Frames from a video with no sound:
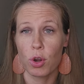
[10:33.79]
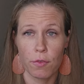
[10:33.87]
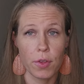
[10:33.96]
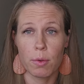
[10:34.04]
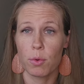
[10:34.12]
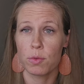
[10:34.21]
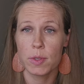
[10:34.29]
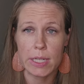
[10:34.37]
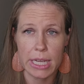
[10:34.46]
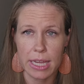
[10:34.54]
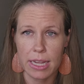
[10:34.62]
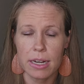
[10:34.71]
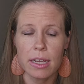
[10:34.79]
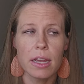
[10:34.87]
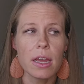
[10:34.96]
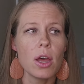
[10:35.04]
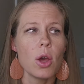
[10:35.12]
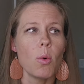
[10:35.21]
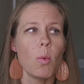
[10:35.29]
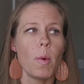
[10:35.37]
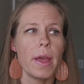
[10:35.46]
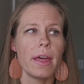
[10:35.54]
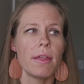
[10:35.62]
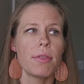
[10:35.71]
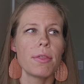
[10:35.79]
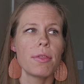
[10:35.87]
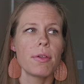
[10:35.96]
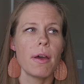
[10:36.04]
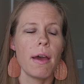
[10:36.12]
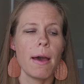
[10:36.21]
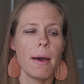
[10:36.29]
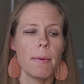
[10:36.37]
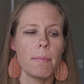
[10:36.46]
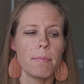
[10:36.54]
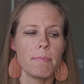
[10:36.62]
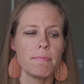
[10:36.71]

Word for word: of a routine with um,